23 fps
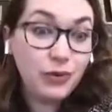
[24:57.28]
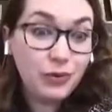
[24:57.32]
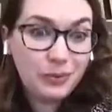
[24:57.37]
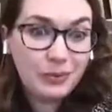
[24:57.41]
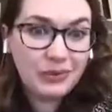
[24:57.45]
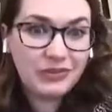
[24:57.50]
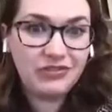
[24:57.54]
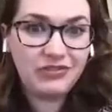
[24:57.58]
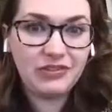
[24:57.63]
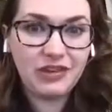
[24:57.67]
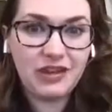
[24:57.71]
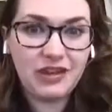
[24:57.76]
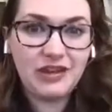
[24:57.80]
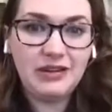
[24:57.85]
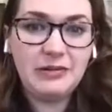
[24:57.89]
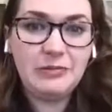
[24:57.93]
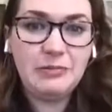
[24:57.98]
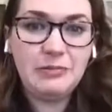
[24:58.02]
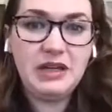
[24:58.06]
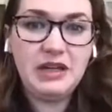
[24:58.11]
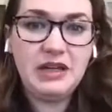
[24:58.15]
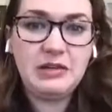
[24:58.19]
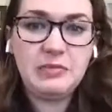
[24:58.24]
group of
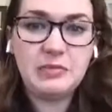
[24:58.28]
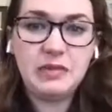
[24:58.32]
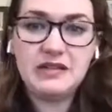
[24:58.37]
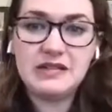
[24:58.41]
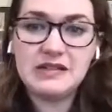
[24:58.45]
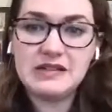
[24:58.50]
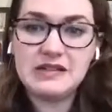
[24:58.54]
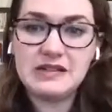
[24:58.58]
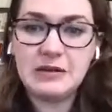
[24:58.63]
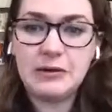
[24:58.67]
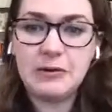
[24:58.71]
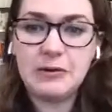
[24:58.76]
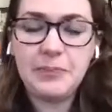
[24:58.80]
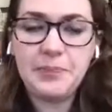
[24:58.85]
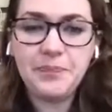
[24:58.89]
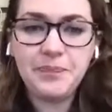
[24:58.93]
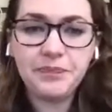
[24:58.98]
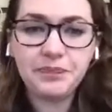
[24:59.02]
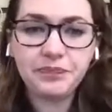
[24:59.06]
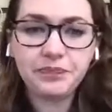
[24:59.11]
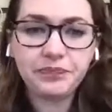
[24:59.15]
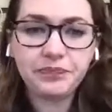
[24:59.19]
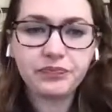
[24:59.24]
pigments.
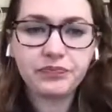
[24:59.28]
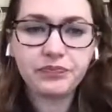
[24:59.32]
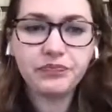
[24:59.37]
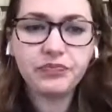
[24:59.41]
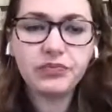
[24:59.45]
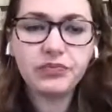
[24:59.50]
So